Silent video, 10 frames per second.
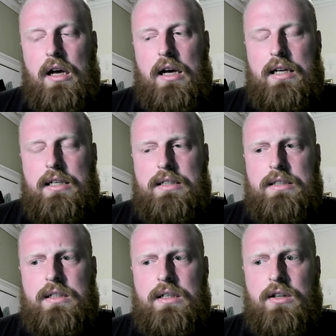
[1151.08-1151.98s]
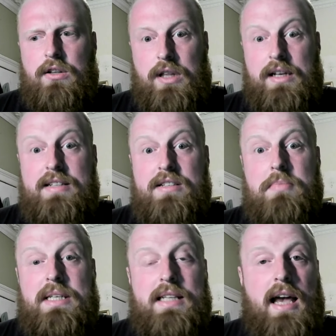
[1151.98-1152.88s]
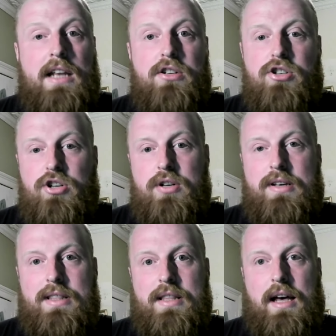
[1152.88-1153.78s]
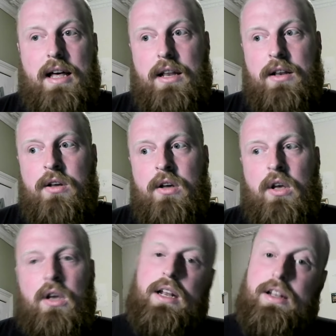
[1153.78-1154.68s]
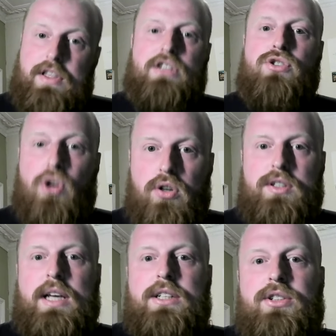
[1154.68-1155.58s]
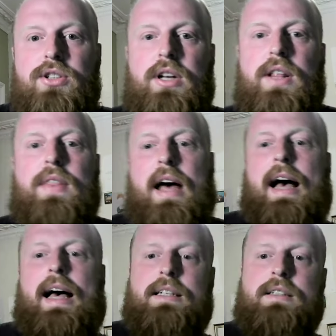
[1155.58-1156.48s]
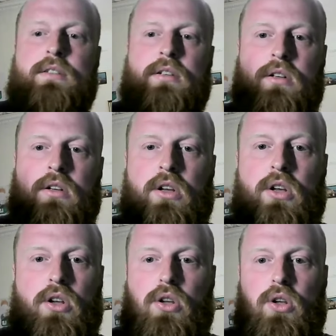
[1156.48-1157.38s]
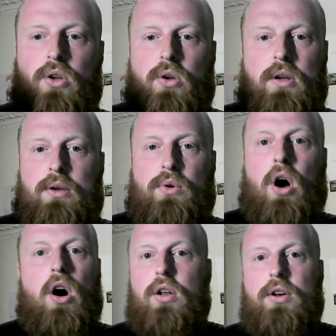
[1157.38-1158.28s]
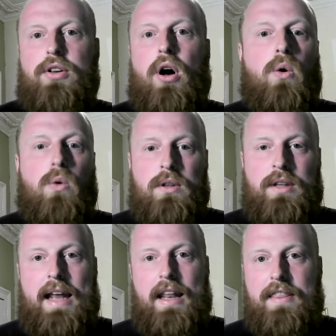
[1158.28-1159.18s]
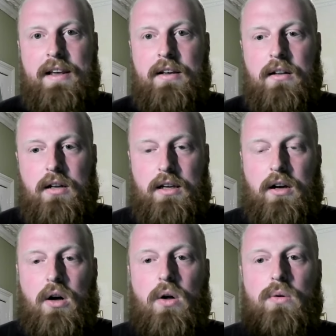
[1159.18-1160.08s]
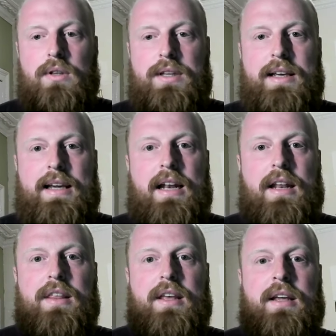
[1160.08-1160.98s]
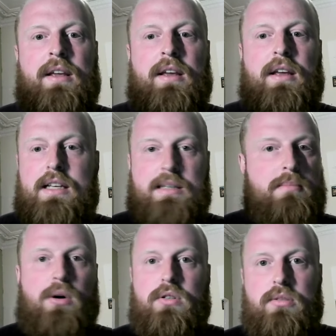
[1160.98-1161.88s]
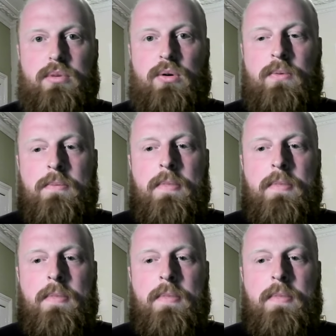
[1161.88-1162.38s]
And there needs to be tension in the hand. And if there's not tension in the hand, you can't hold anything. Like holding anything is impossible.